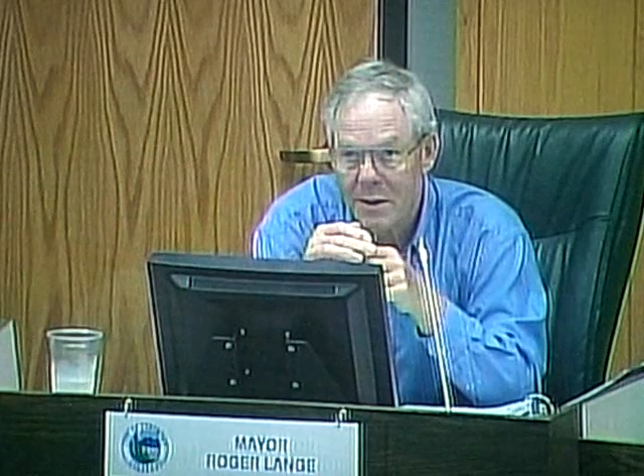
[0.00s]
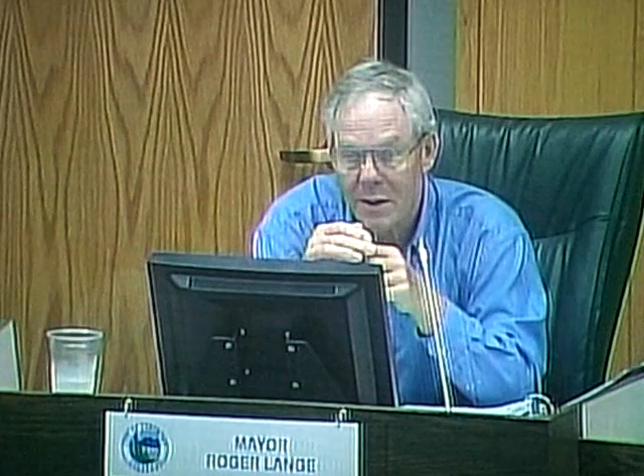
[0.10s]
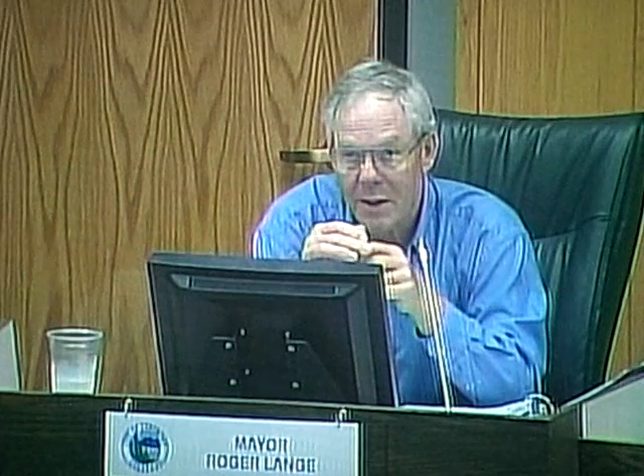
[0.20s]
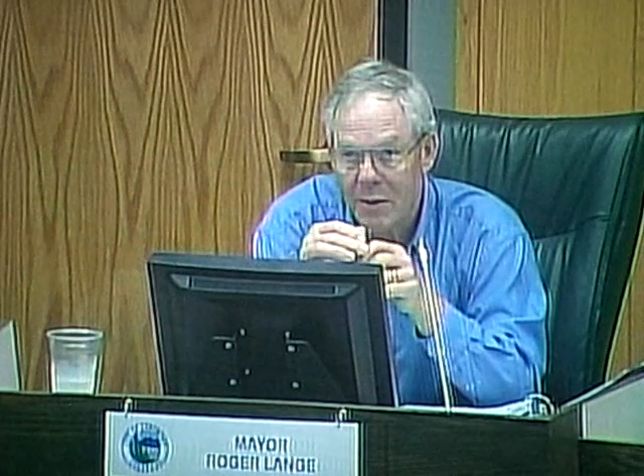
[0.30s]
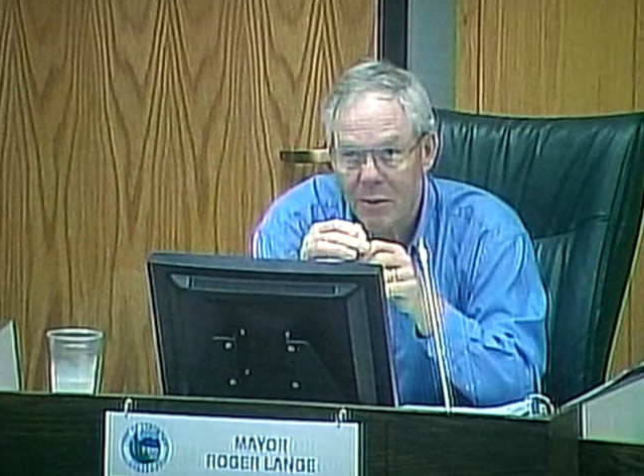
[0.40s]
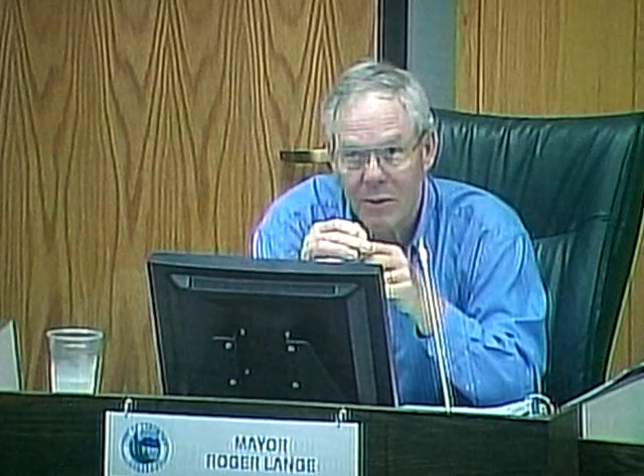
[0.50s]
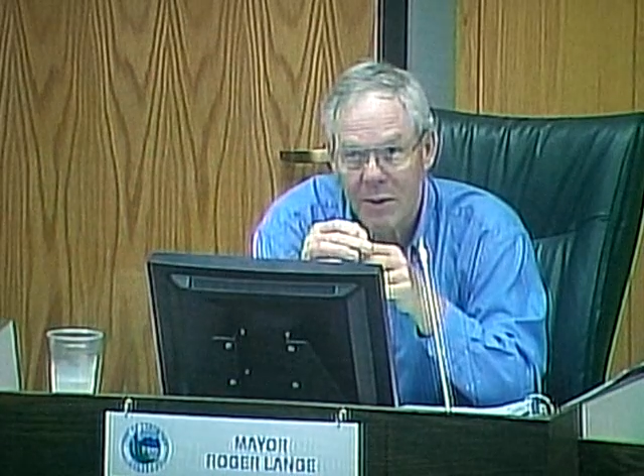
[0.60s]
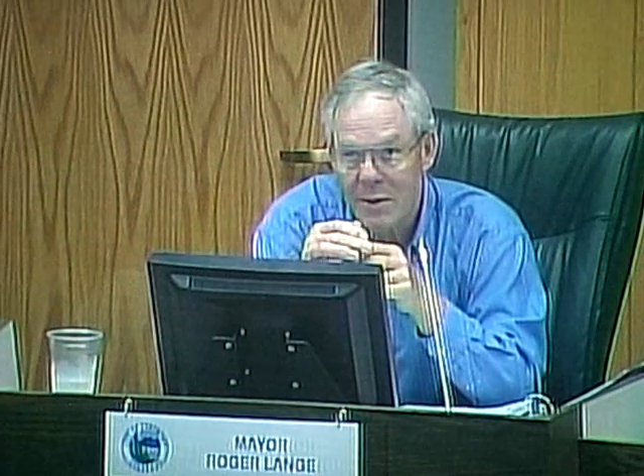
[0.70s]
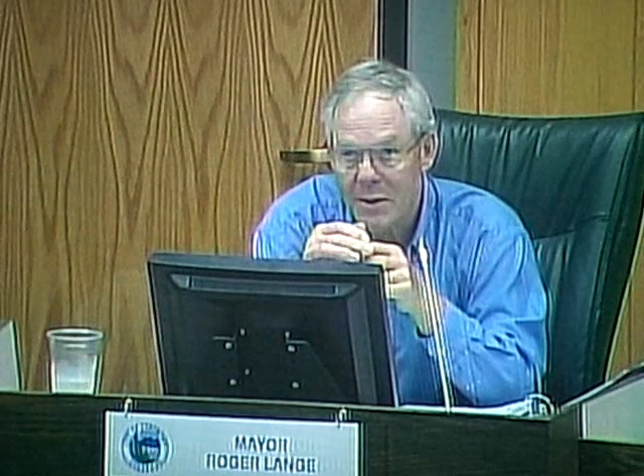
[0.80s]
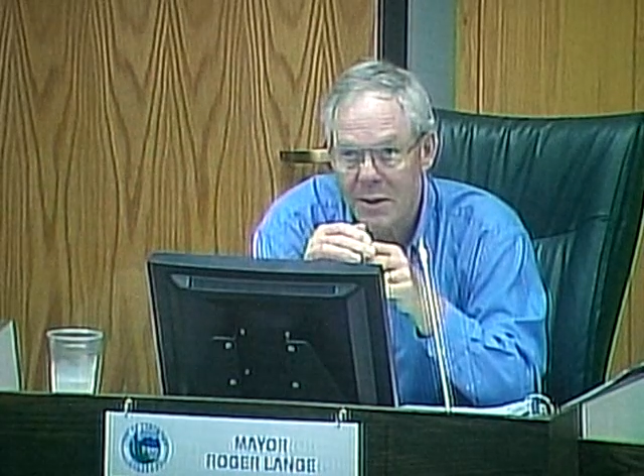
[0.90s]
I don't
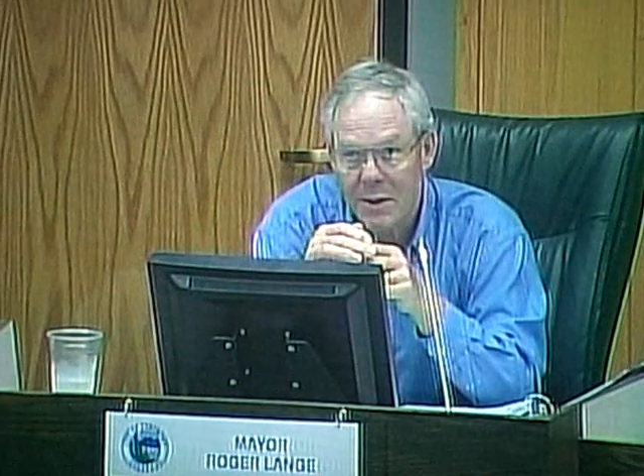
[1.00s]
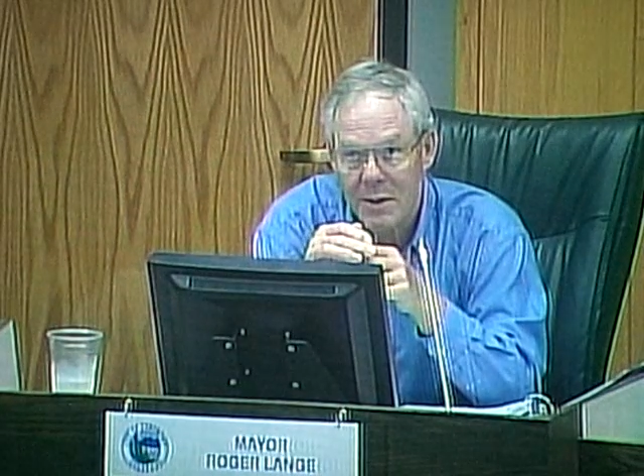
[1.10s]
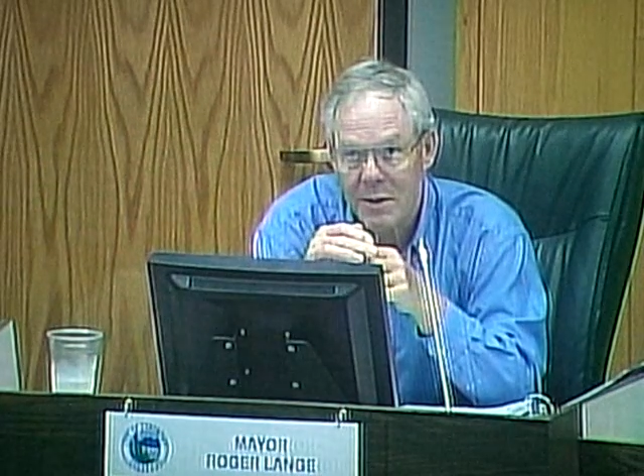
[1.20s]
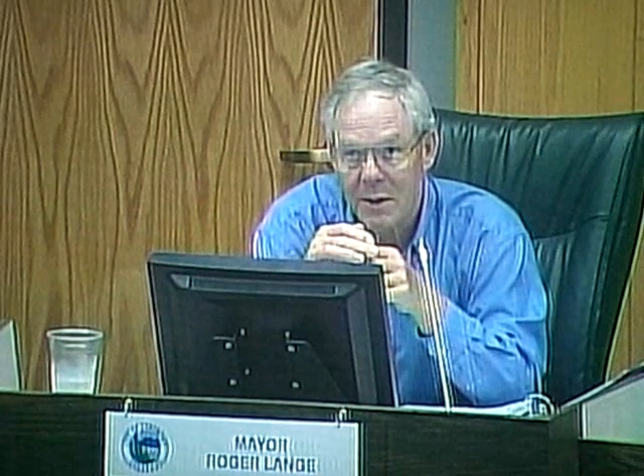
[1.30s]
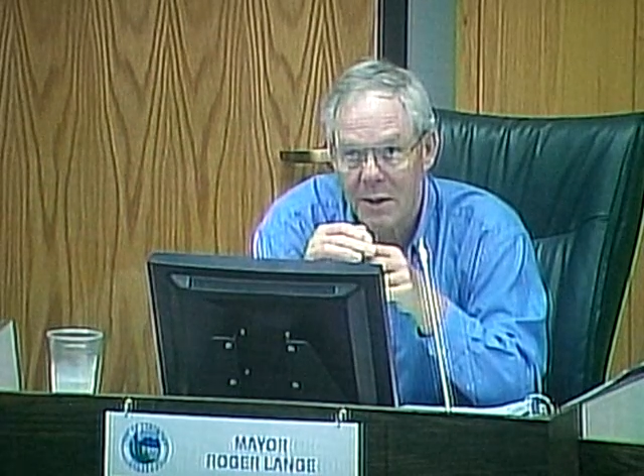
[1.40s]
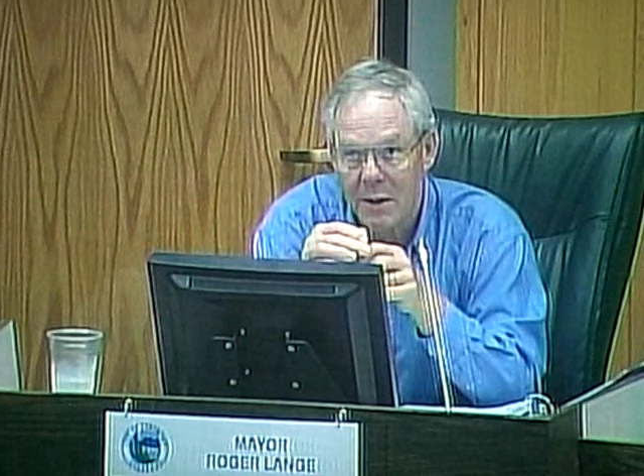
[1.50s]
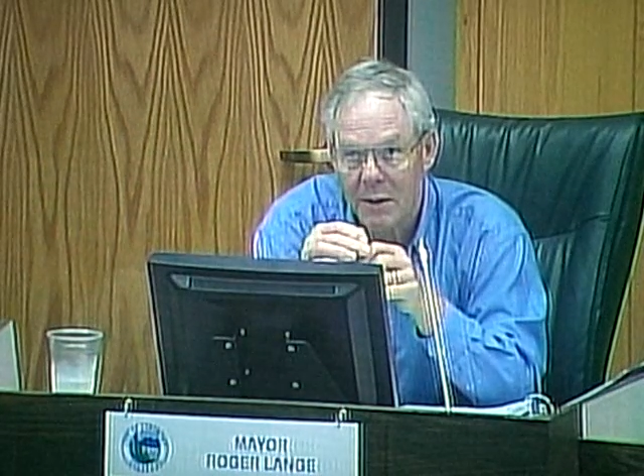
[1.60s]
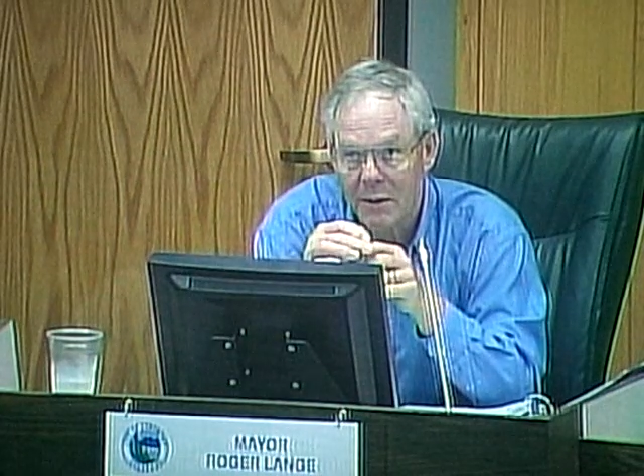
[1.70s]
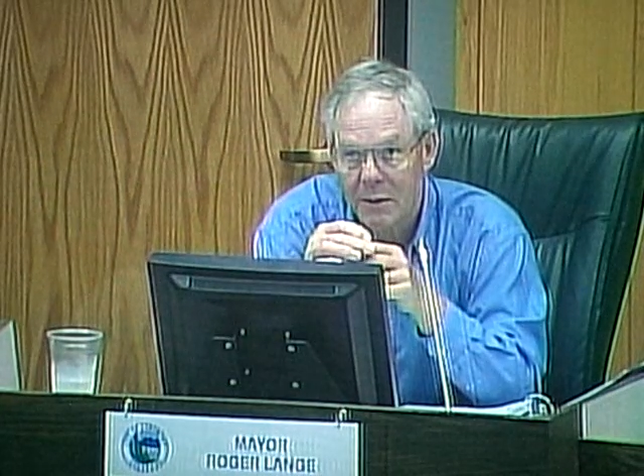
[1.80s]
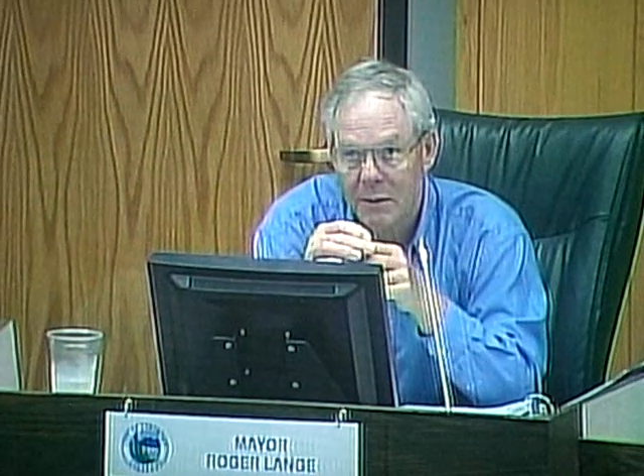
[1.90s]
want to see this start.
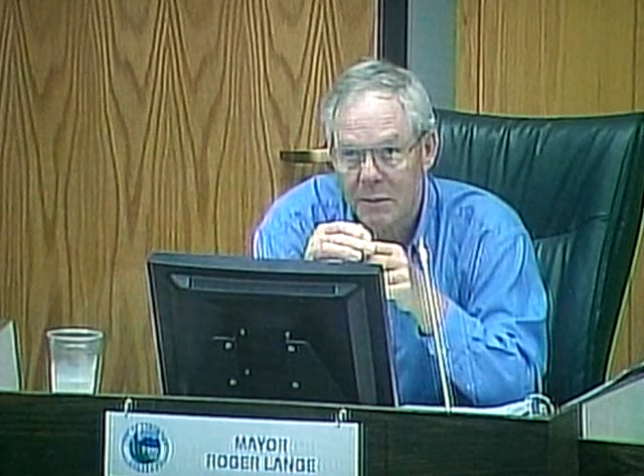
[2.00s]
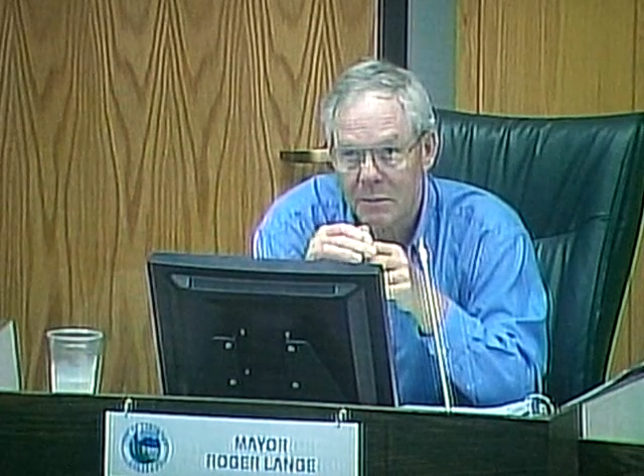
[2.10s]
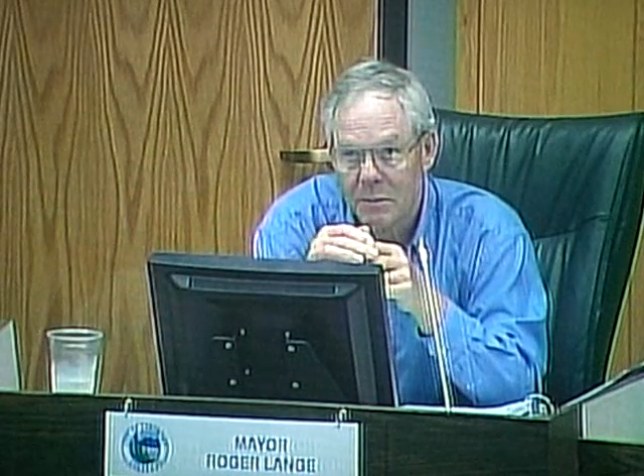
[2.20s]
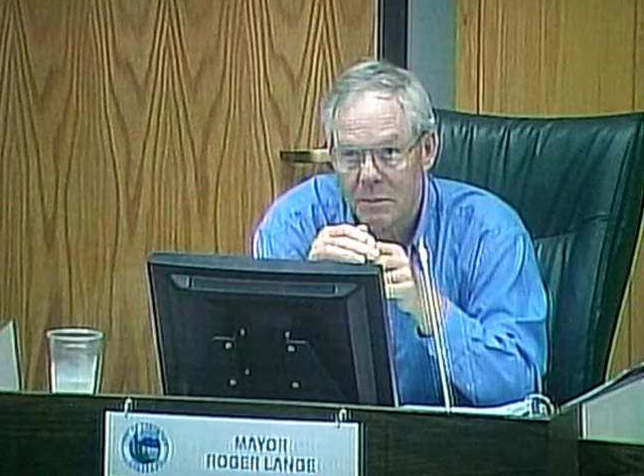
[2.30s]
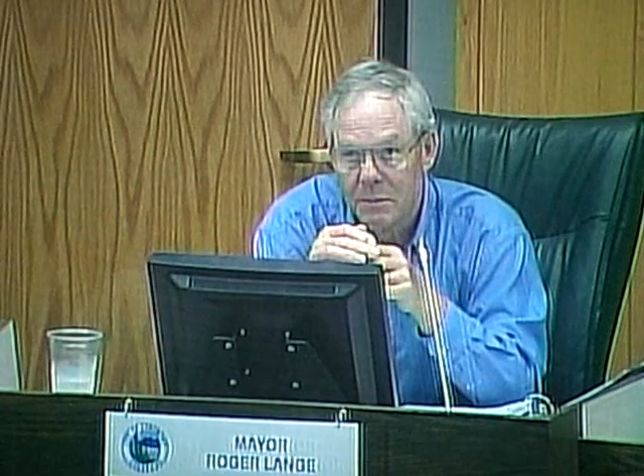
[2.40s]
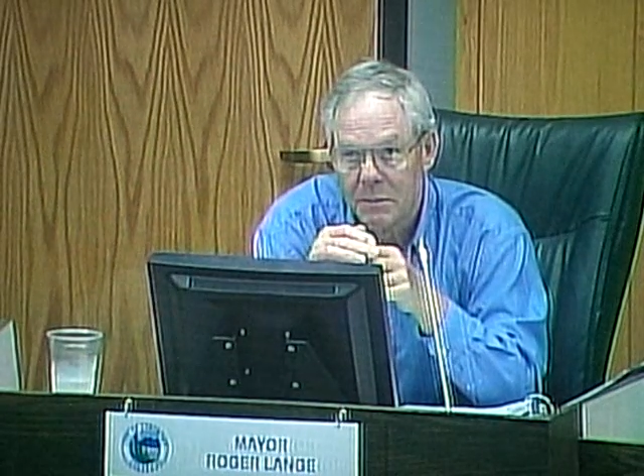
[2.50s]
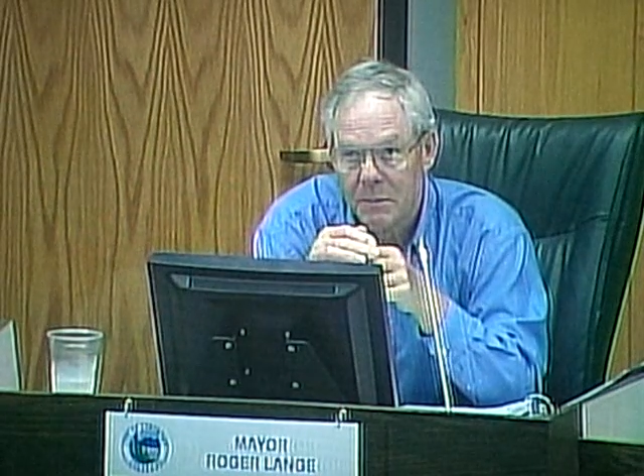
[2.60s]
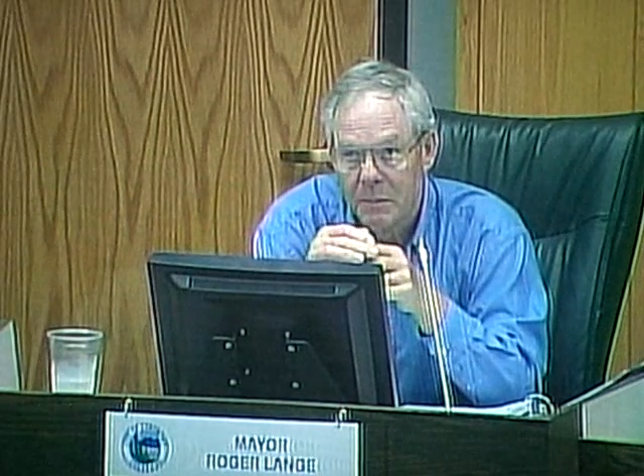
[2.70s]
I realize that,